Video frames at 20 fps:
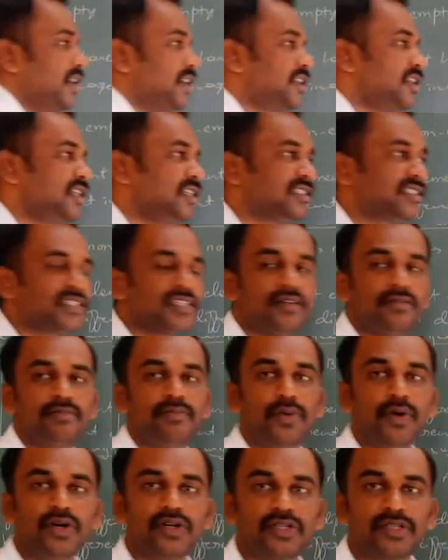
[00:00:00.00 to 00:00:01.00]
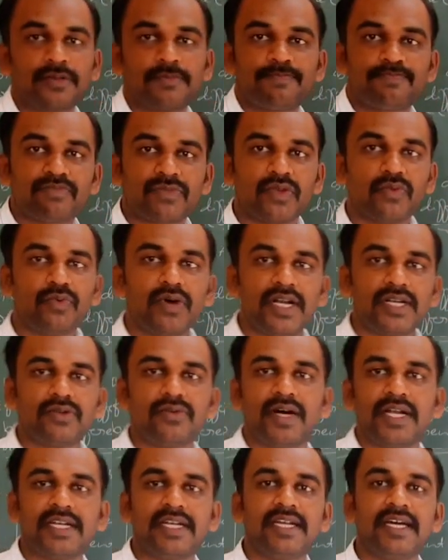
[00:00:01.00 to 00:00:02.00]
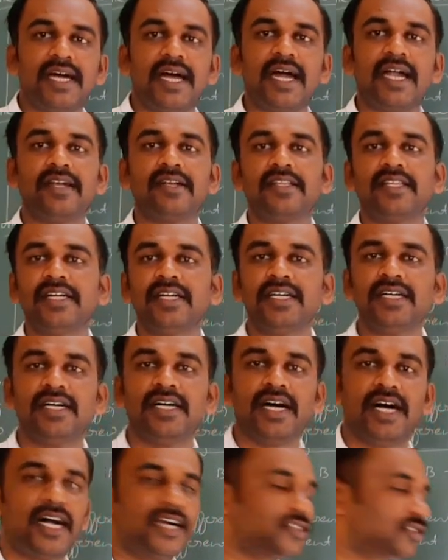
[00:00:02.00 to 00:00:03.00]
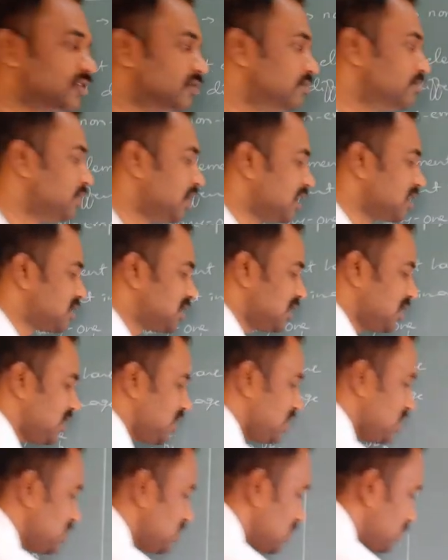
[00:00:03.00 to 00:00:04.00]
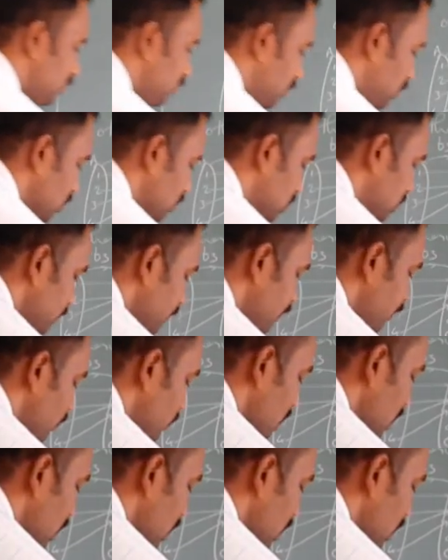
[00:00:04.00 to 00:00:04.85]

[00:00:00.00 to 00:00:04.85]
it is both one and the onto. Function is both